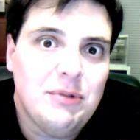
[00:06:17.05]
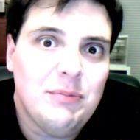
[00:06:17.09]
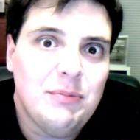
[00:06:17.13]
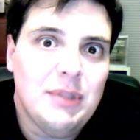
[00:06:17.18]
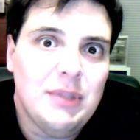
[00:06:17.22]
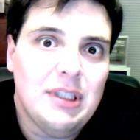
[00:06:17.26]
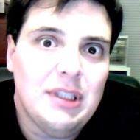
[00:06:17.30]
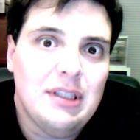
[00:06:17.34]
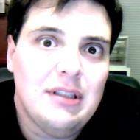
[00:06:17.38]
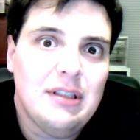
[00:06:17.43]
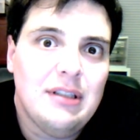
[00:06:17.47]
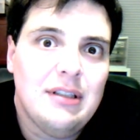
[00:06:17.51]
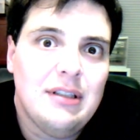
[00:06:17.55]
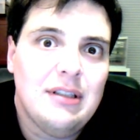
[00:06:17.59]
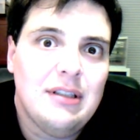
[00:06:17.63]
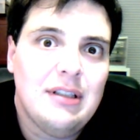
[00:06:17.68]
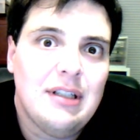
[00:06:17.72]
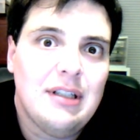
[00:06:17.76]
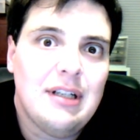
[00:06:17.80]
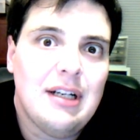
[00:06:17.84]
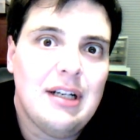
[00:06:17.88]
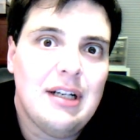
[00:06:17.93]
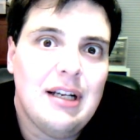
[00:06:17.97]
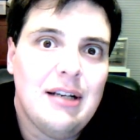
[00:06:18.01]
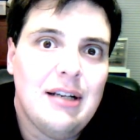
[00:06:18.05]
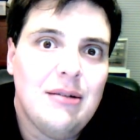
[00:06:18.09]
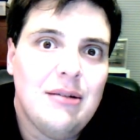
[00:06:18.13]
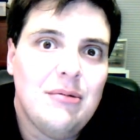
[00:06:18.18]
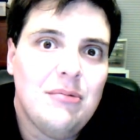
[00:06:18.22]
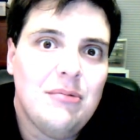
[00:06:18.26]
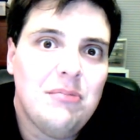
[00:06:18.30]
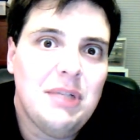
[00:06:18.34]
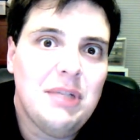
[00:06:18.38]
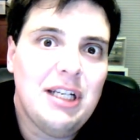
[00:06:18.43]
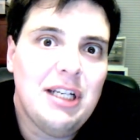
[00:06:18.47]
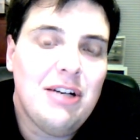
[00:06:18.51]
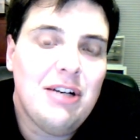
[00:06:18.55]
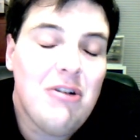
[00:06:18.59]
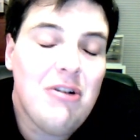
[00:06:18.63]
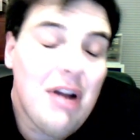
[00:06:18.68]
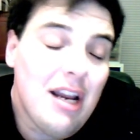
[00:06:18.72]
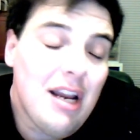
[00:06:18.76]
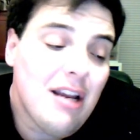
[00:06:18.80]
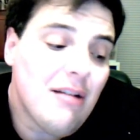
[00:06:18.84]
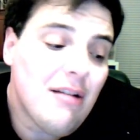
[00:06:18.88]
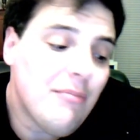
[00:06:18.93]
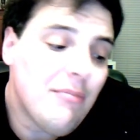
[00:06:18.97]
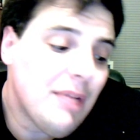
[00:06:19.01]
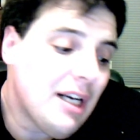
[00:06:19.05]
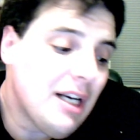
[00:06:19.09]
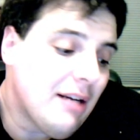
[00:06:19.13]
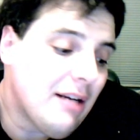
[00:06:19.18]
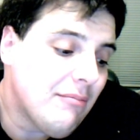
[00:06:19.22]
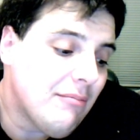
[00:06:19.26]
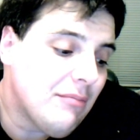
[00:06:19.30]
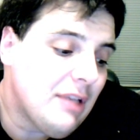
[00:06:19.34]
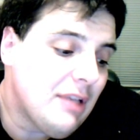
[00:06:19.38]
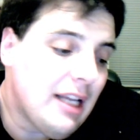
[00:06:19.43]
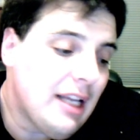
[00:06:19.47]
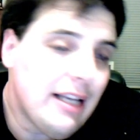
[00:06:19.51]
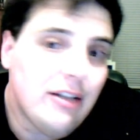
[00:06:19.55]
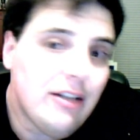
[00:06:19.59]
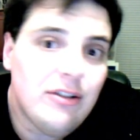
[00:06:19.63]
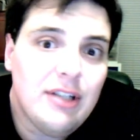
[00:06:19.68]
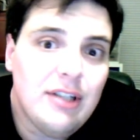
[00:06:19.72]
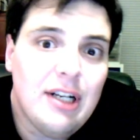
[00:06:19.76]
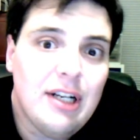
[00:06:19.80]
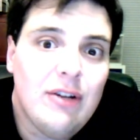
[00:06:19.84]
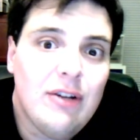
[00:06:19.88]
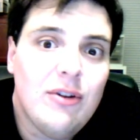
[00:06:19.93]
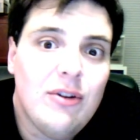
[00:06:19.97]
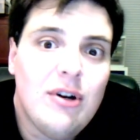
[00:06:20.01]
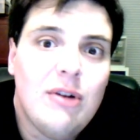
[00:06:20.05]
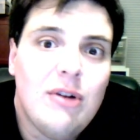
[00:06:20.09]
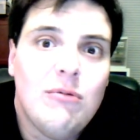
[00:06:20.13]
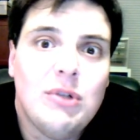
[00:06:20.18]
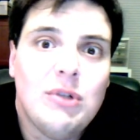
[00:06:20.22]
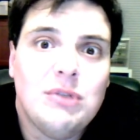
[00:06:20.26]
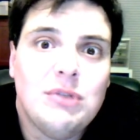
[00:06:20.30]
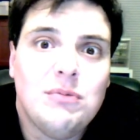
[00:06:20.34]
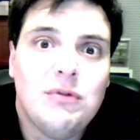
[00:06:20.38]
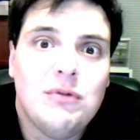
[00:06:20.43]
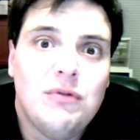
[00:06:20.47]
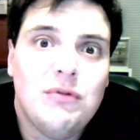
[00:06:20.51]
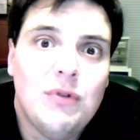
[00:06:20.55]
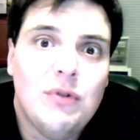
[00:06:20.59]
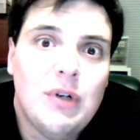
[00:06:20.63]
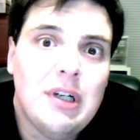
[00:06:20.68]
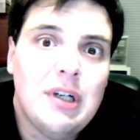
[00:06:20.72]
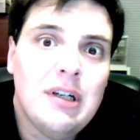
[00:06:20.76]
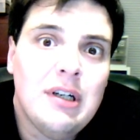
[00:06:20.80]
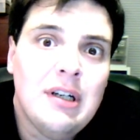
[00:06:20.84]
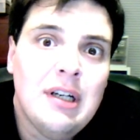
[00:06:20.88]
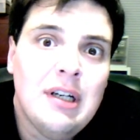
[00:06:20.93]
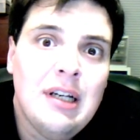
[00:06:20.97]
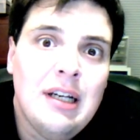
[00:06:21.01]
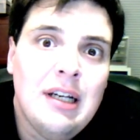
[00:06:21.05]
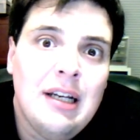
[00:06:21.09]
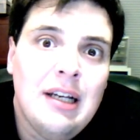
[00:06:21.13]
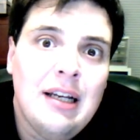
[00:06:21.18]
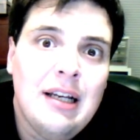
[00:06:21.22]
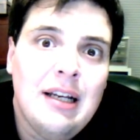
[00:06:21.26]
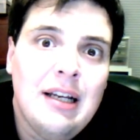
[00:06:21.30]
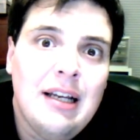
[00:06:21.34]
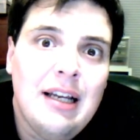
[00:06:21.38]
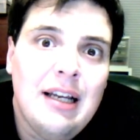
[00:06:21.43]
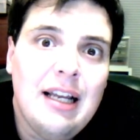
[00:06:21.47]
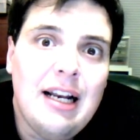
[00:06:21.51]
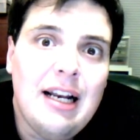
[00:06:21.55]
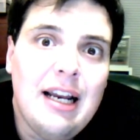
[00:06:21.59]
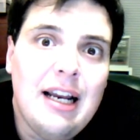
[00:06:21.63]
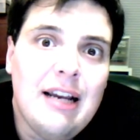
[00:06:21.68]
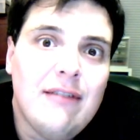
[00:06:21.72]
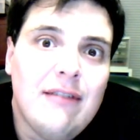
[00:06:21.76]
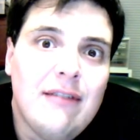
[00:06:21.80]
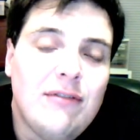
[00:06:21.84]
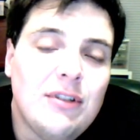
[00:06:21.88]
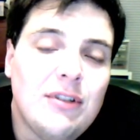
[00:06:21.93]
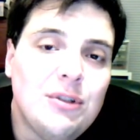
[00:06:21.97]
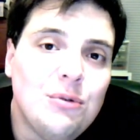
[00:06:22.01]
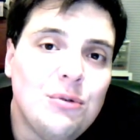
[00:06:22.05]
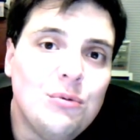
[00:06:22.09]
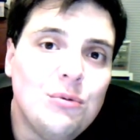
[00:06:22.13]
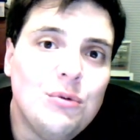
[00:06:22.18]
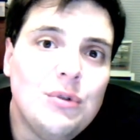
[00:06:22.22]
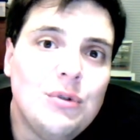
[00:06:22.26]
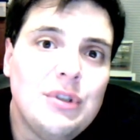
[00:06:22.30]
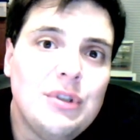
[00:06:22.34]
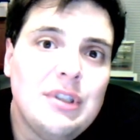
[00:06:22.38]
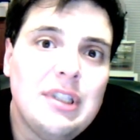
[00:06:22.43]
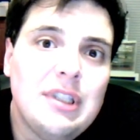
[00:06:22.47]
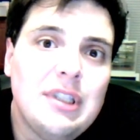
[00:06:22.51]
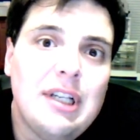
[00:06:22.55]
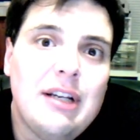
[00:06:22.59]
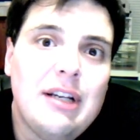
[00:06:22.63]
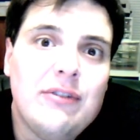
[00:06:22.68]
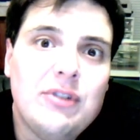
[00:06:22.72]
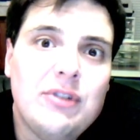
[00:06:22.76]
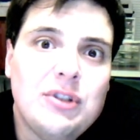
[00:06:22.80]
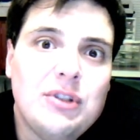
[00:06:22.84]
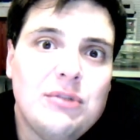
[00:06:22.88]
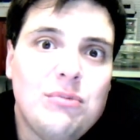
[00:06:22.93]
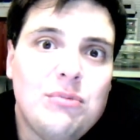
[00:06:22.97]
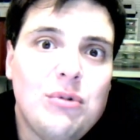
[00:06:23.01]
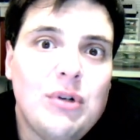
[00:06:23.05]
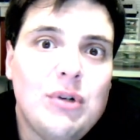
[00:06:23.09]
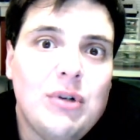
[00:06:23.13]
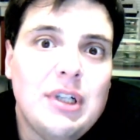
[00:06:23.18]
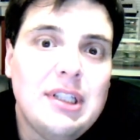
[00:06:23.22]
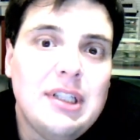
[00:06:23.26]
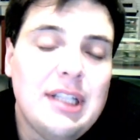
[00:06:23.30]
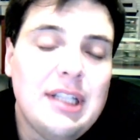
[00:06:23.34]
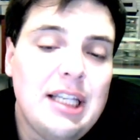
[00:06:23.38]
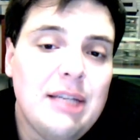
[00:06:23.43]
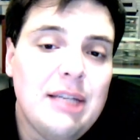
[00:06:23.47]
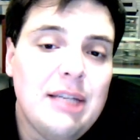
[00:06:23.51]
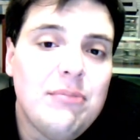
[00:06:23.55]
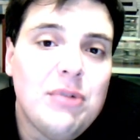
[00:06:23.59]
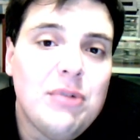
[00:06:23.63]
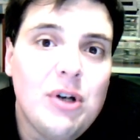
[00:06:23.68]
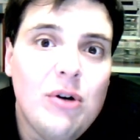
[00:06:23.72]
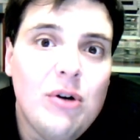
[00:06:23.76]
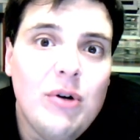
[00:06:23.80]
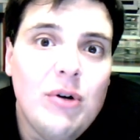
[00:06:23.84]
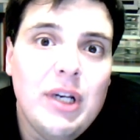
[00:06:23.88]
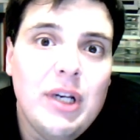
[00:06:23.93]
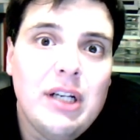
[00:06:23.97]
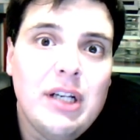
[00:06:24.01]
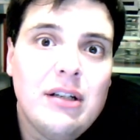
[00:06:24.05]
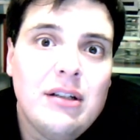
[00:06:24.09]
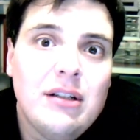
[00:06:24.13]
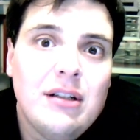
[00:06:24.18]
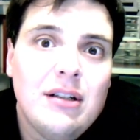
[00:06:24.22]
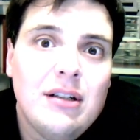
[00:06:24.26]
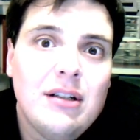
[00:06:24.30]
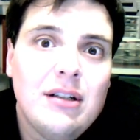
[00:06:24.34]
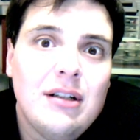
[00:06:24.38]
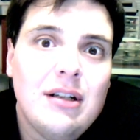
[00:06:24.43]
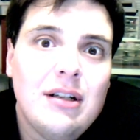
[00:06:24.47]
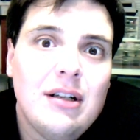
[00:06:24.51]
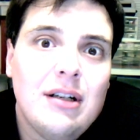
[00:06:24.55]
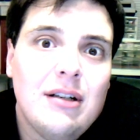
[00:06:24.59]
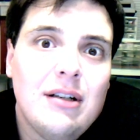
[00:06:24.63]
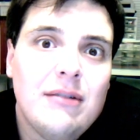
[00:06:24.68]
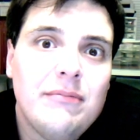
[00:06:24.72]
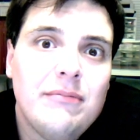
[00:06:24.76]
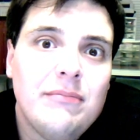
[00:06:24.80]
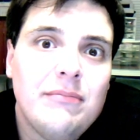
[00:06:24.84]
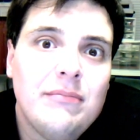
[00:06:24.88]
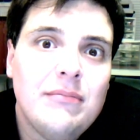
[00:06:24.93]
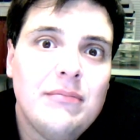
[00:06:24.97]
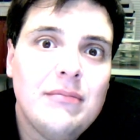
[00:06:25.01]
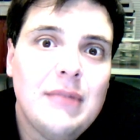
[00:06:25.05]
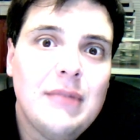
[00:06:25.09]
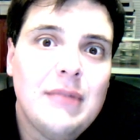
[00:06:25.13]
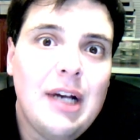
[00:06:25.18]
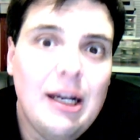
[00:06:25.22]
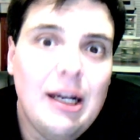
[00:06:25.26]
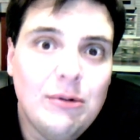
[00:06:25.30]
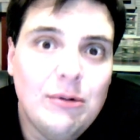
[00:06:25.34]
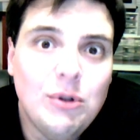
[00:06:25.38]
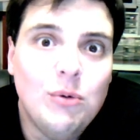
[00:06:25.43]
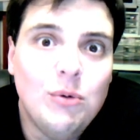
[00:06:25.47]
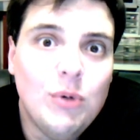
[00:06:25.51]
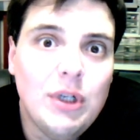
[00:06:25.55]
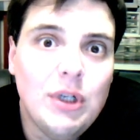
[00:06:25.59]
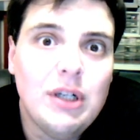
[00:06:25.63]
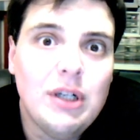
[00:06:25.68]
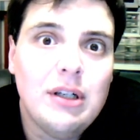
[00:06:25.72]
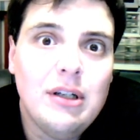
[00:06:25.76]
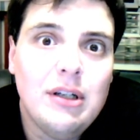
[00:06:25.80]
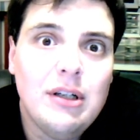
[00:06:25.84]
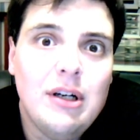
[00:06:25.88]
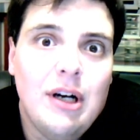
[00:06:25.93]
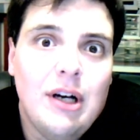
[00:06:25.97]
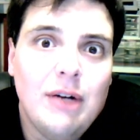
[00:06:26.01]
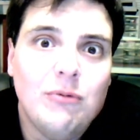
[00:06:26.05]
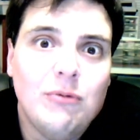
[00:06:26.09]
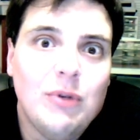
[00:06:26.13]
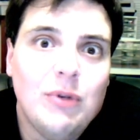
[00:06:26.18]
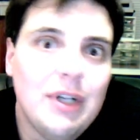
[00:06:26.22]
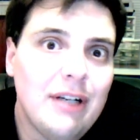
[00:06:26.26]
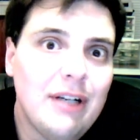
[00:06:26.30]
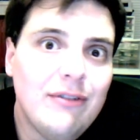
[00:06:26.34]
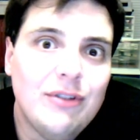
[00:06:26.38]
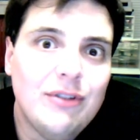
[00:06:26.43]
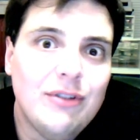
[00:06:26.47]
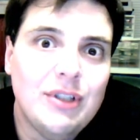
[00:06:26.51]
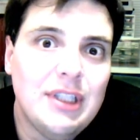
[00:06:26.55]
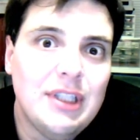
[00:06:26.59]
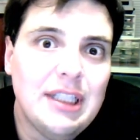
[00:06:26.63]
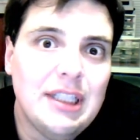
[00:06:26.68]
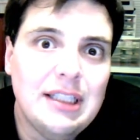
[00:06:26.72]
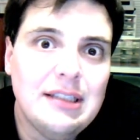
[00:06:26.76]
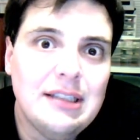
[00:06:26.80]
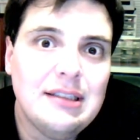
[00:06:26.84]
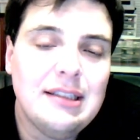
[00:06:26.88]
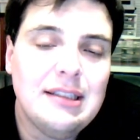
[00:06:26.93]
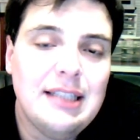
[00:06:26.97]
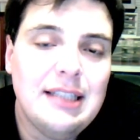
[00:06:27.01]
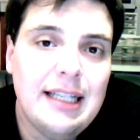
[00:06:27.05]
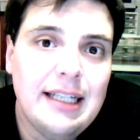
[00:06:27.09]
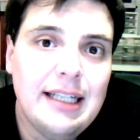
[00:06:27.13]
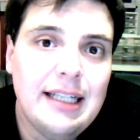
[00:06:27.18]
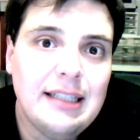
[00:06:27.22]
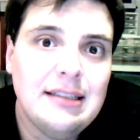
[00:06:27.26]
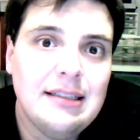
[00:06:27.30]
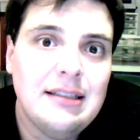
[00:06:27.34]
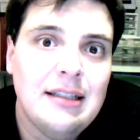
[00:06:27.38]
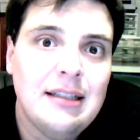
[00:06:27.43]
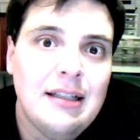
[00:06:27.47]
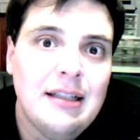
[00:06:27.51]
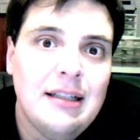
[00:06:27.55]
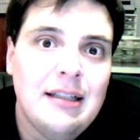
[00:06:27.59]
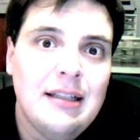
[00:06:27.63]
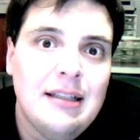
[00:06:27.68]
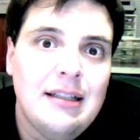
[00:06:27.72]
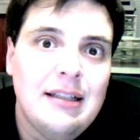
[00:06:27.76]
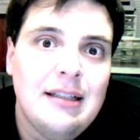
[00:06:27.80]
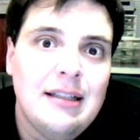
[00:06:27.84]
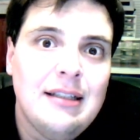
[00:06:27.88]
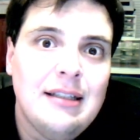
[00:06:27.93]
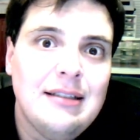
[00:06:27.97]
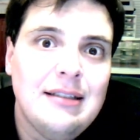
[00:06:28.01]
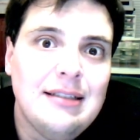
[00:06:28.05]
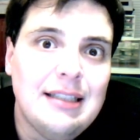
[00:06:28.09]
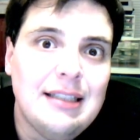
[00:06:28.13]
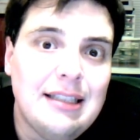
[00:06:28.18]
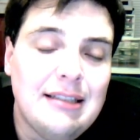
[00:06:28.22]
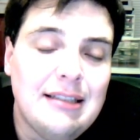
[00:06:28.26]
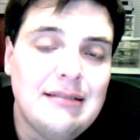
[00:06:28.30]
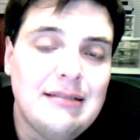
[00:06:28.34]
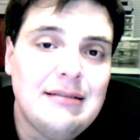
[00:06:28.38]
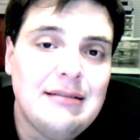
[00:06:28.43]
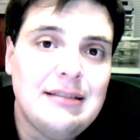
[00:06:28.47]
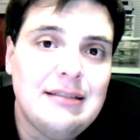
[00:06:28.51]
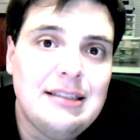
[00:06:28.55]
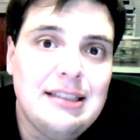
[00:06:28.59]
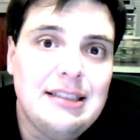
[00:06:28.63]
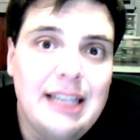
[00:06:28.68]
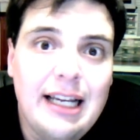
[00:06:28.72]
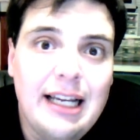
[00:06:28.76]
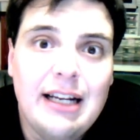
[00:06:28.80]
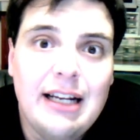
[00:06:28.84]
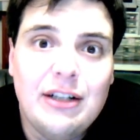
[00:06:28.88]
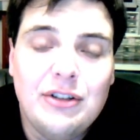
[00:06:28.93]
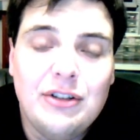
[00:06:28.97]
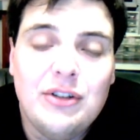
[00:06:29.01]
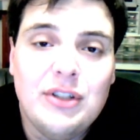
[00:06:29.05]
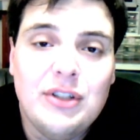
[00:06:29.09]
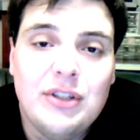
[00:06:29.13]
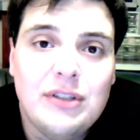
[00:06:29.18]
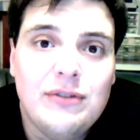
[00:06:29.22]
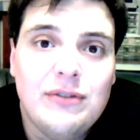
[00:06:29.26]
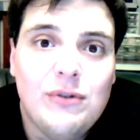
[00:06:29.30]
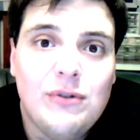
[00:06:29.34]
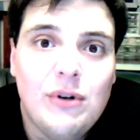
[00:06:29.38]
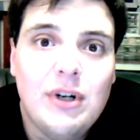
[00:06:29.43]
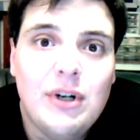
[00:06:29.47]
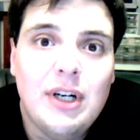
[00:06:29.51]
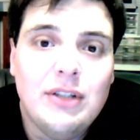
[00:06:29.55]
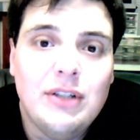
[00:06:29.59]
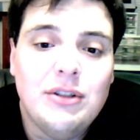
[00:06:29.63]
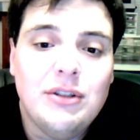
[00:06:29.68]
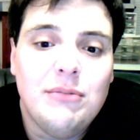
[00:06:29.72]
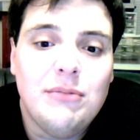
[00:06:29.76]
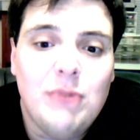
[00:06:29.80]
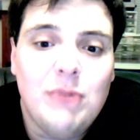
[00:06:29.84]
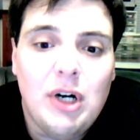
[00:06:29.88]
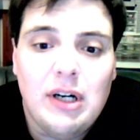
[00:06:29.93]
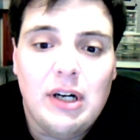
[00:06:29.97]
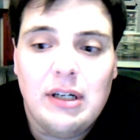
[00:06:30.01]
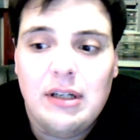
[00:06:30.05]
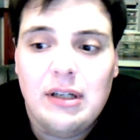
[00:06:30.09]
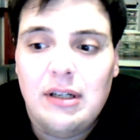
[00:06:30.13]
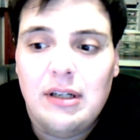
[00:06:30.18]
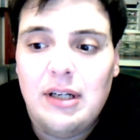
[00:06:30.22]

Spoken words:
But here I am, and I'm lighter now than I was before, and I have the tools and I have the support to keep going. I will work on whatever it is it takes to stay under this 400 mark.